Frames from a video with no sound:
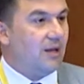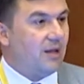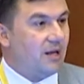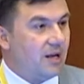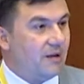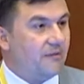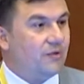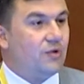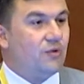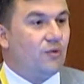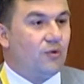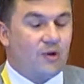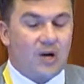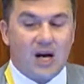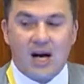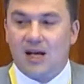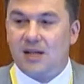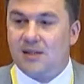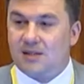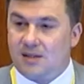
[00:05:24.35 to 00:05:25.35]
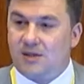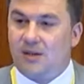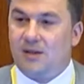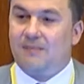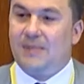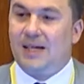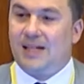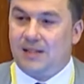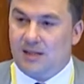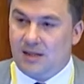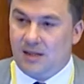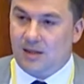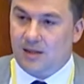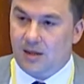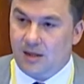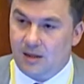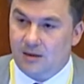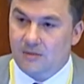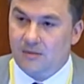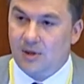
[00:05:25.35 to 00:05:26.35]
have to rise
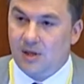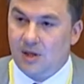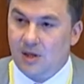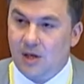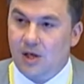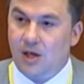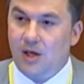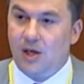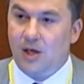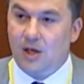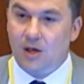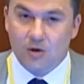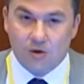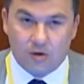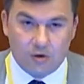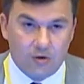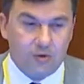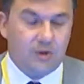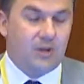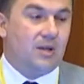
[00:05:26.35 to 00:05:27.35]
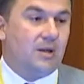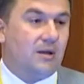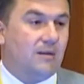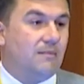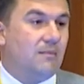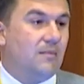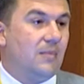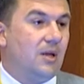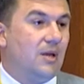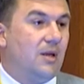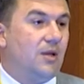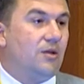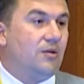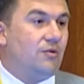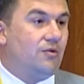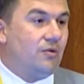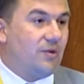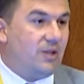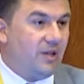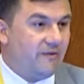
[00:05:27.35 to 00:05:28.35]
dramatically in order
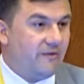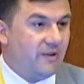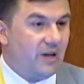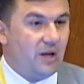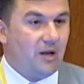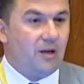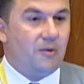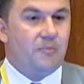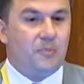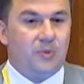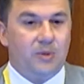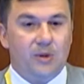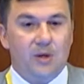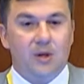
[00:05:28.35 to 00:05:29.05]
to develop